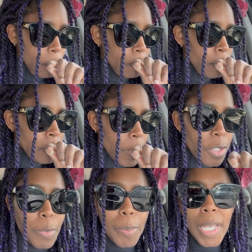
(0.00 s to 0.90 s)
excuse
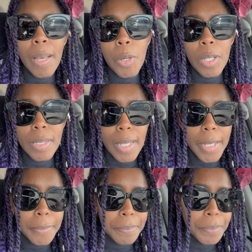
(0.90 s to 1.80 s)
me, PM on
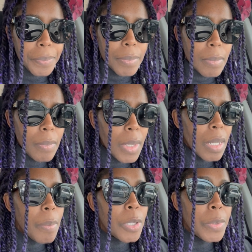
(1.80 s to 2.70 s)
site a
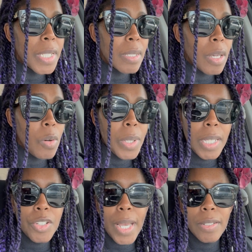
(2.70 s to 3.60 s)
couple of weeks ago. We
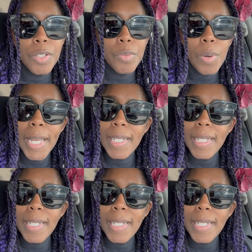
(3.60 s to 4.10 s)
each had to write